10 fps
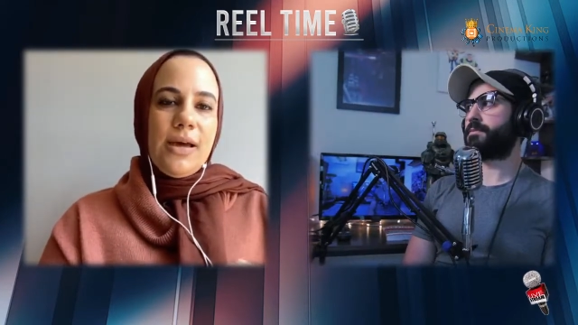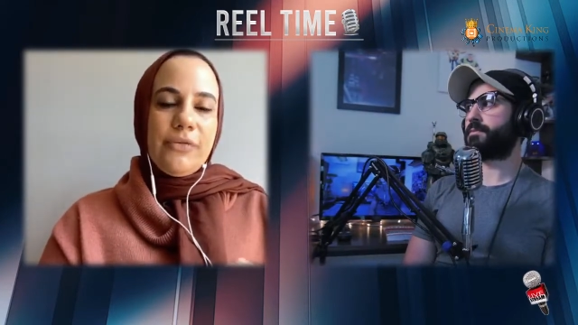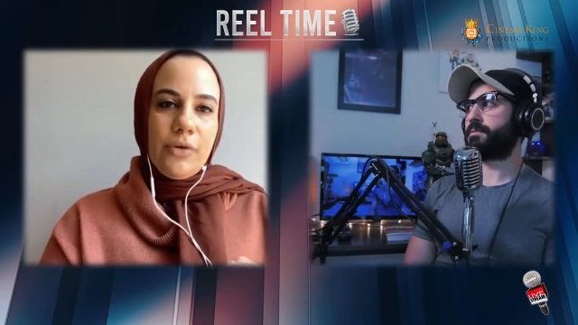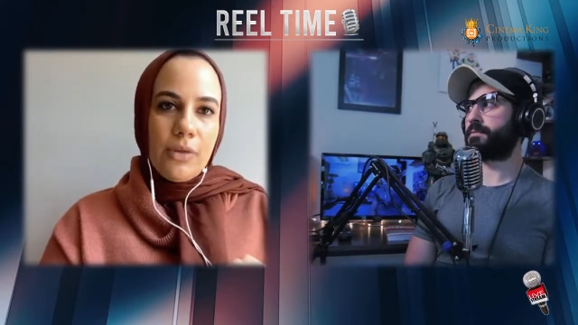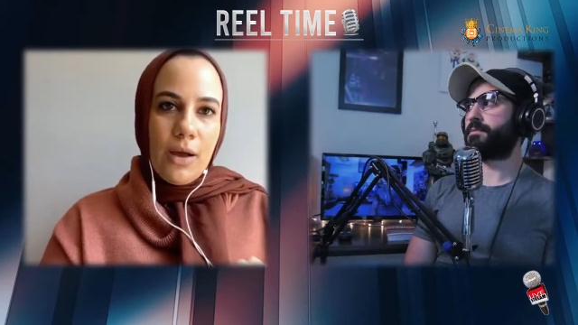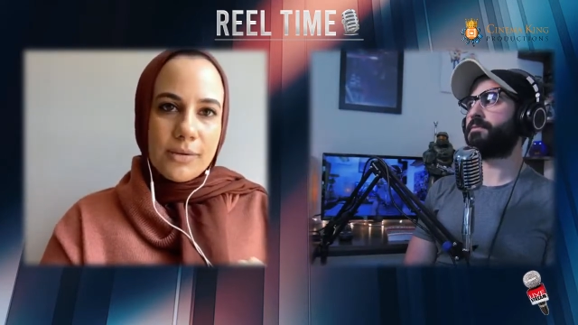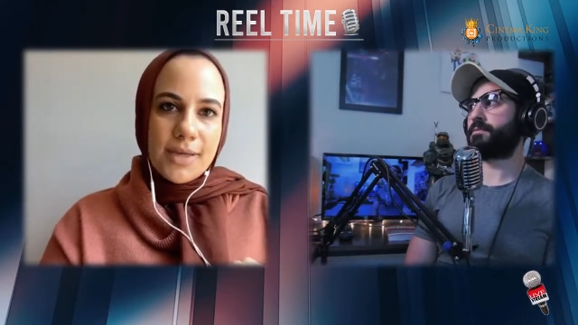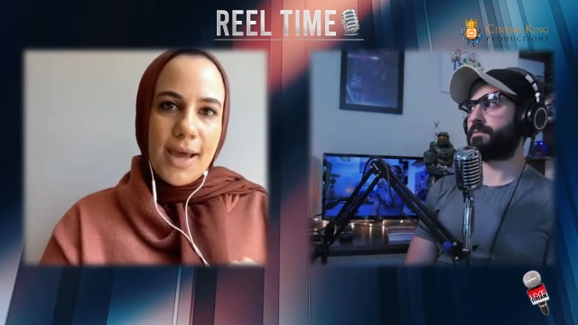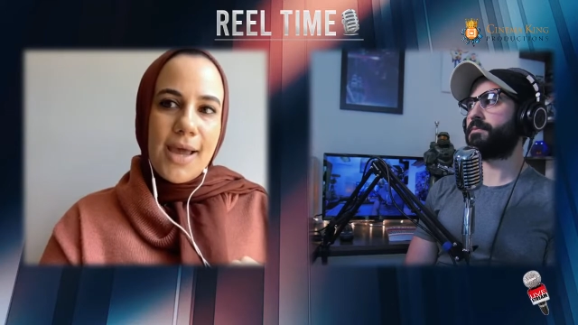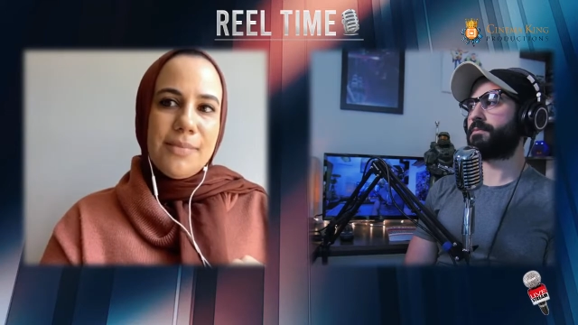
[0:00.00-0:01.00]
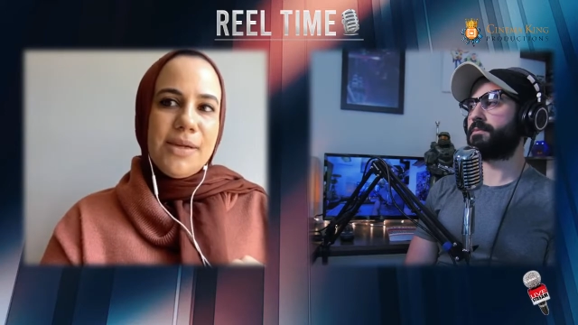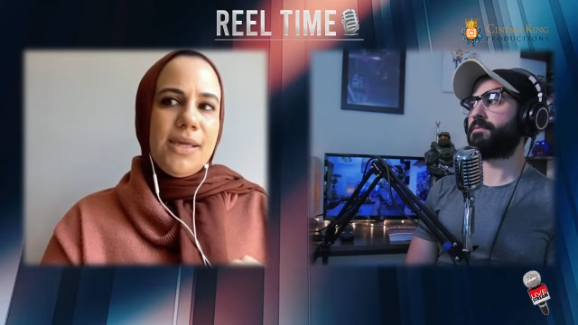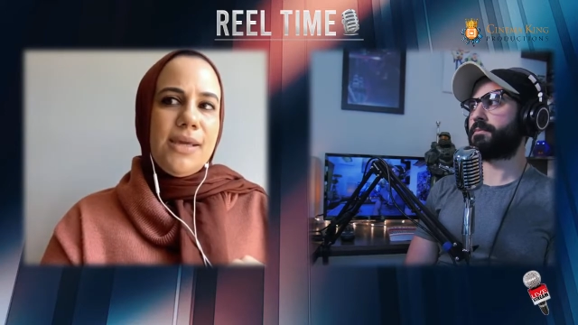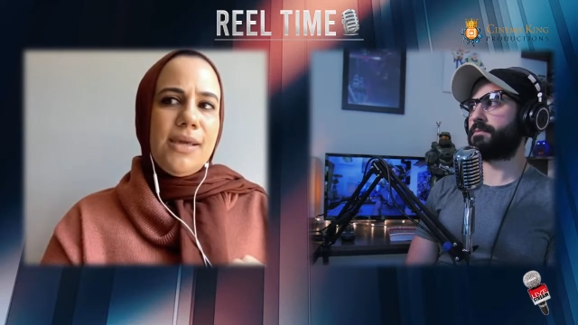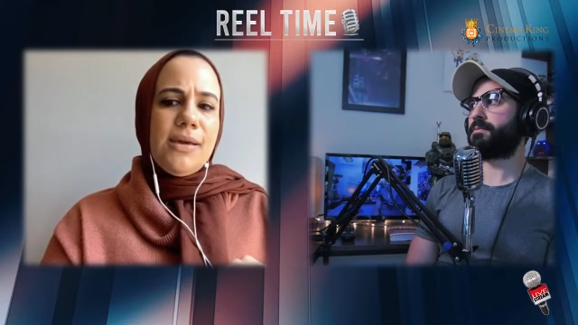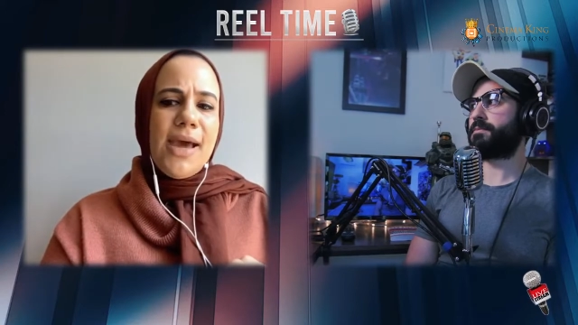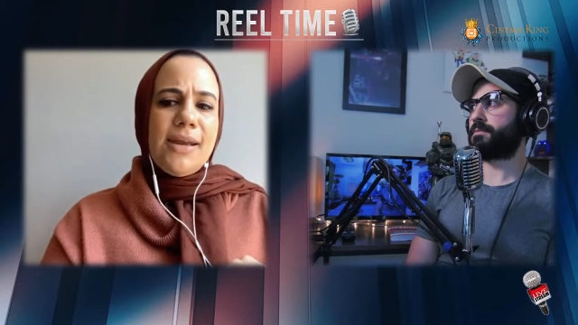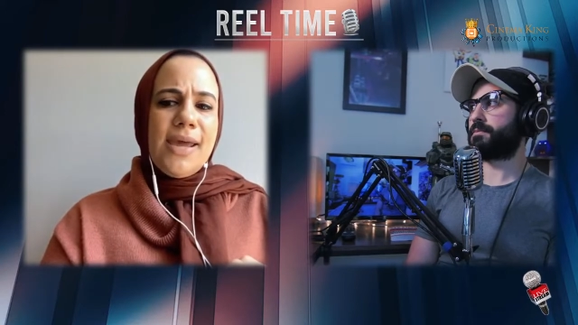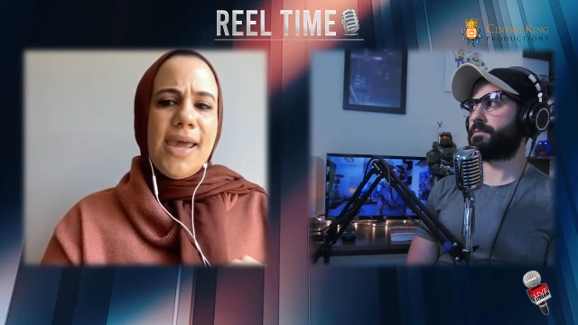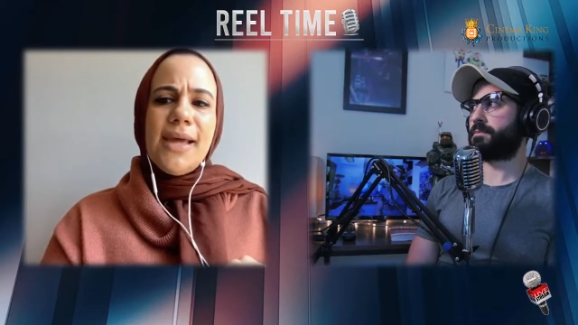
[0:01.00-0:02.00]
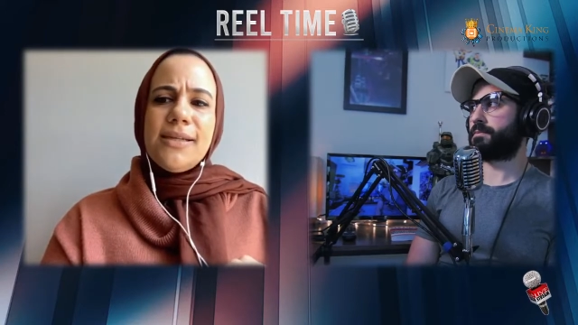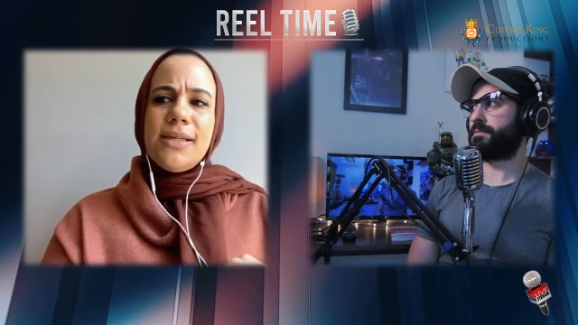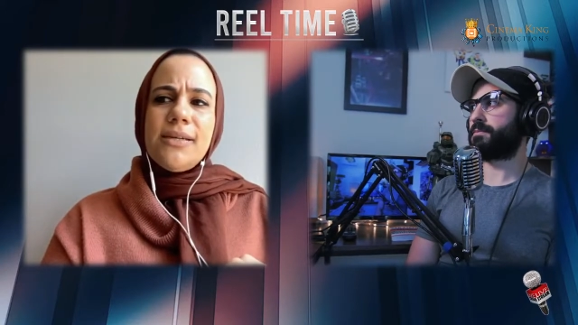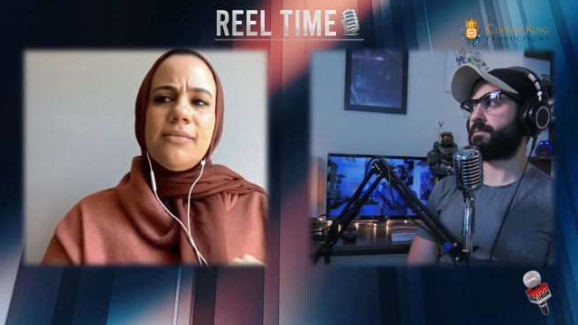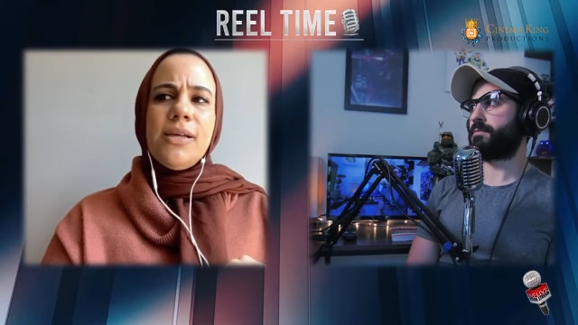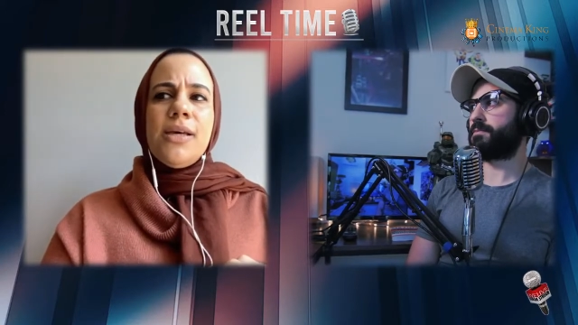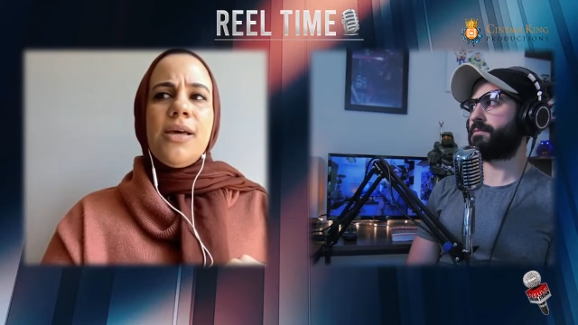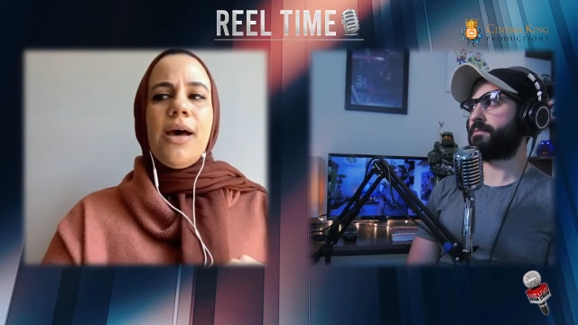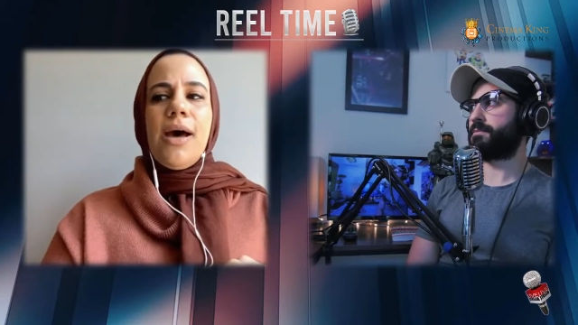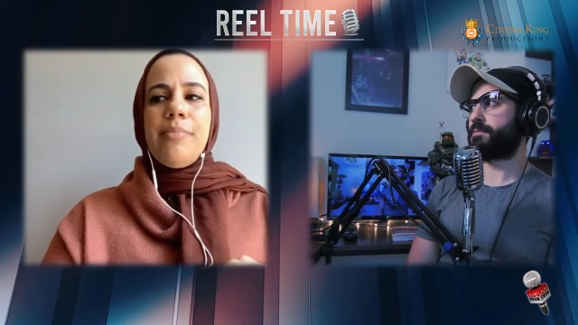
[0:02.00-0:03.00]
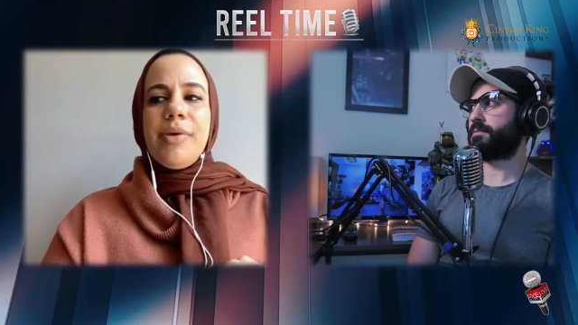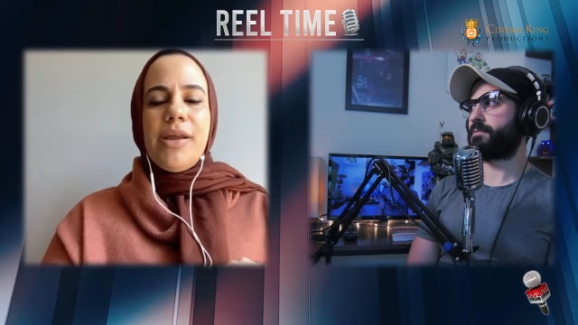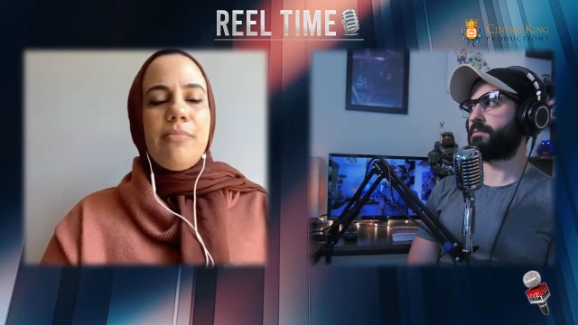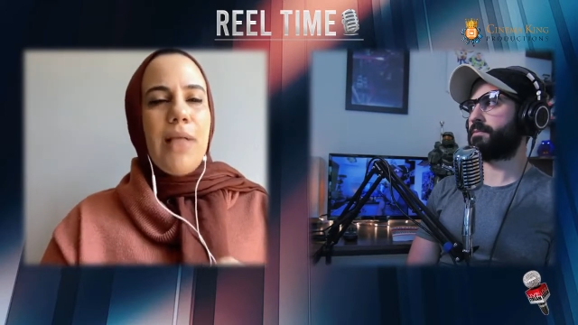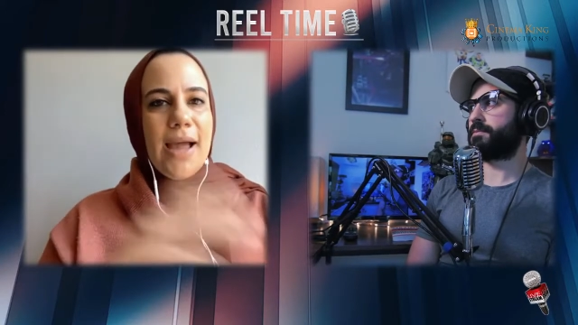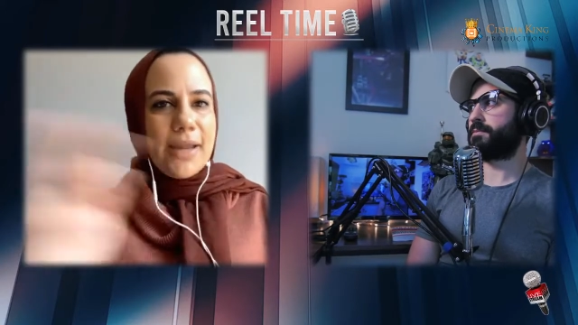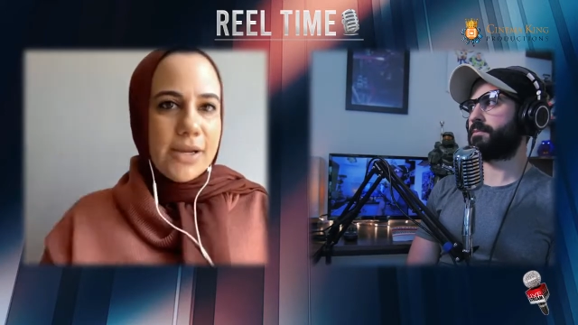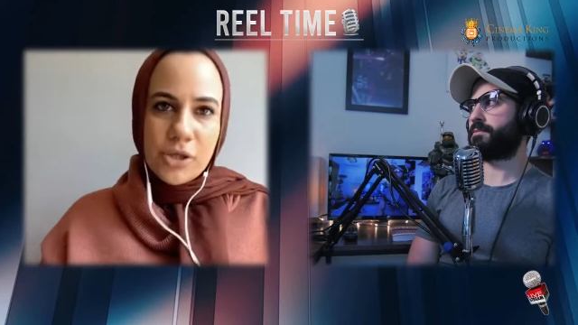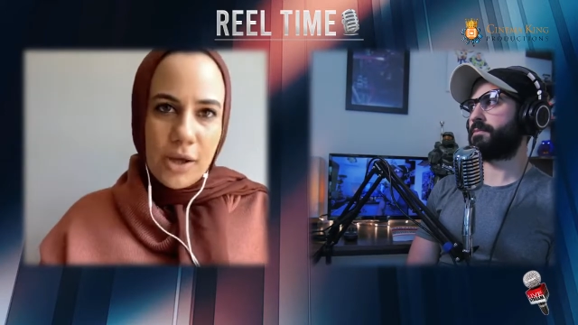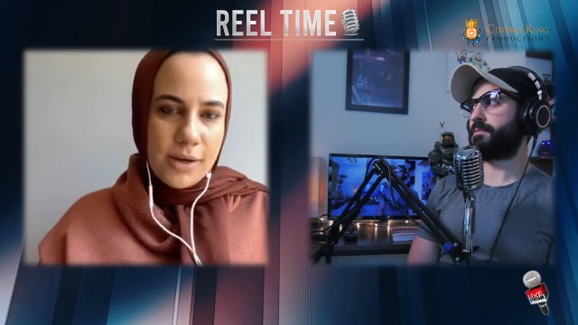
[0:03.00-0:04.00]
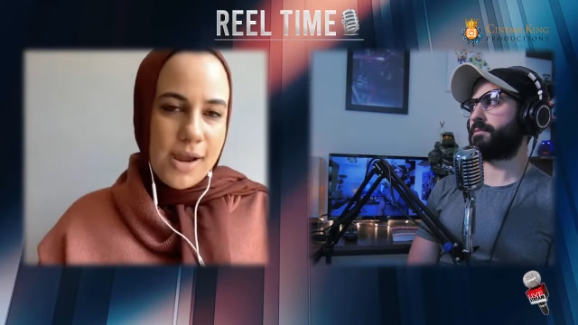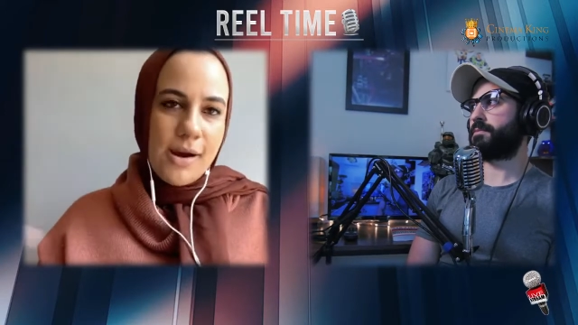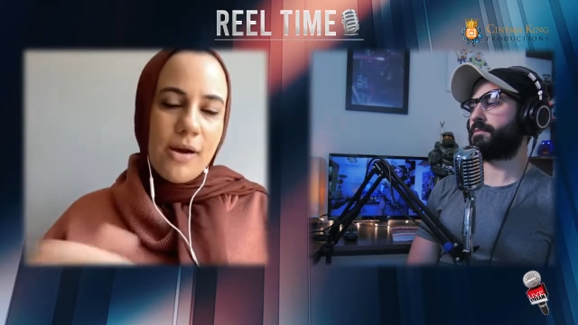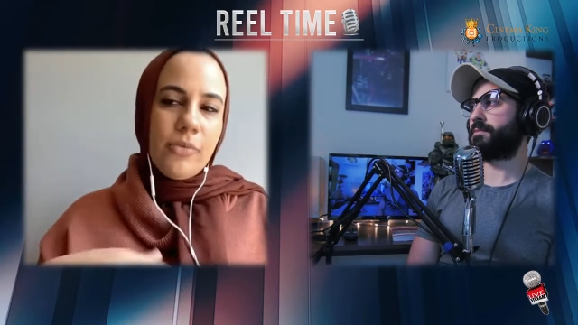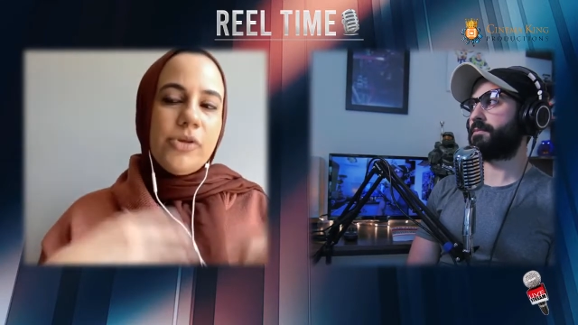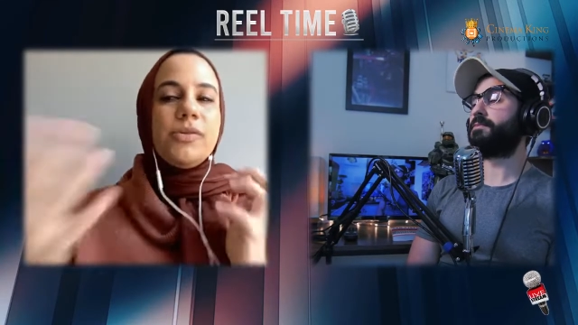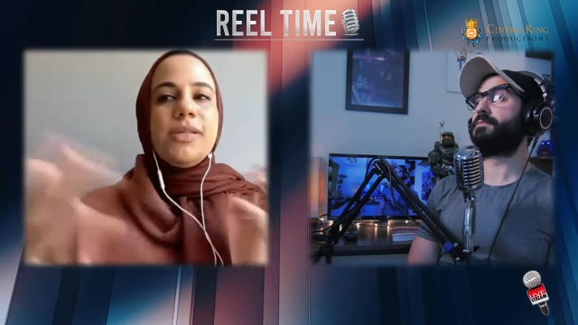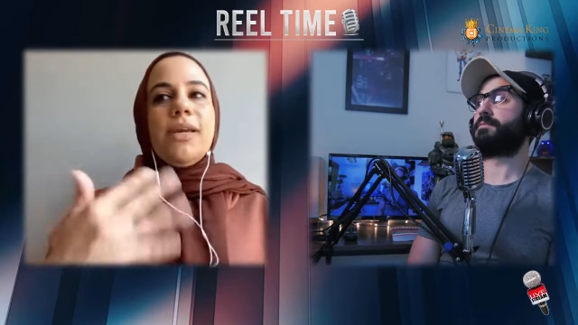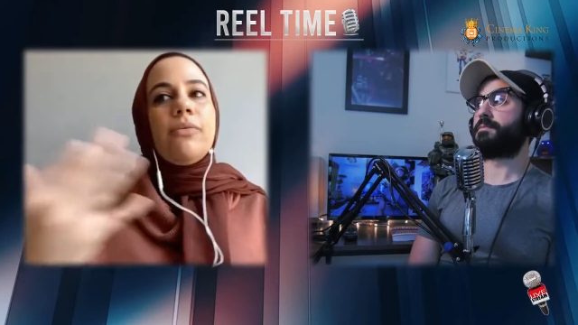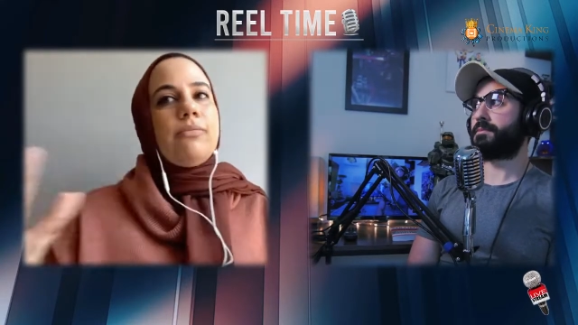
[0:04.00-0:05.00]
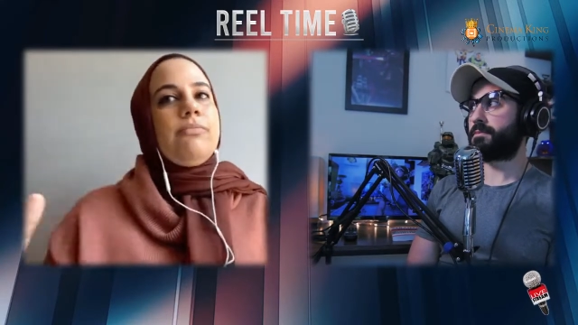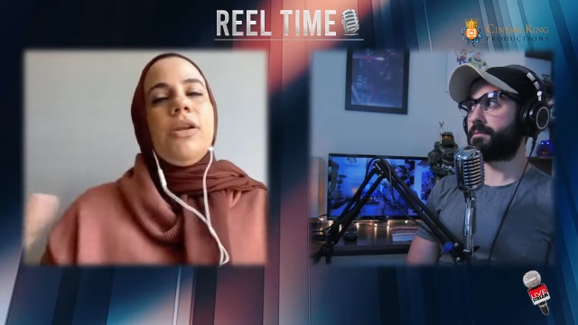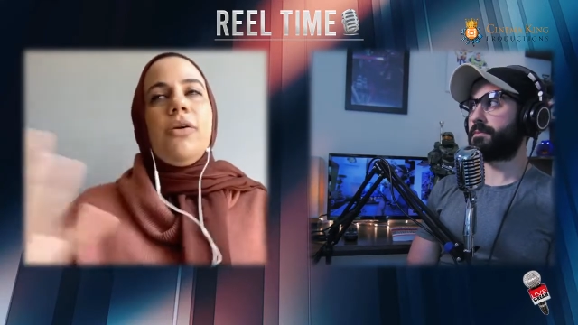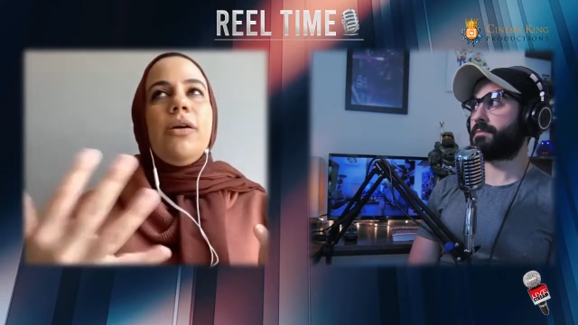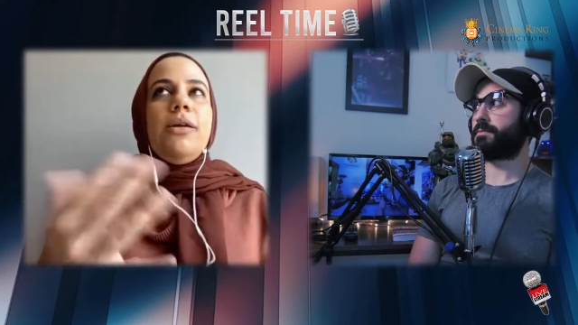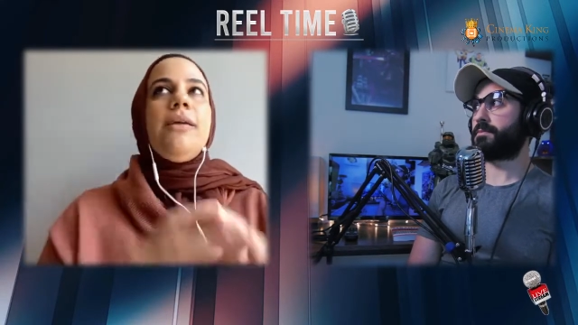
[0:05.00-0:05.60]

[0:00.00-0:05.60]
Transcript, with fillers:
Speaker 1: uh, for a long time and he had a hand in uh, putting Black-ish on air, which was like, you know,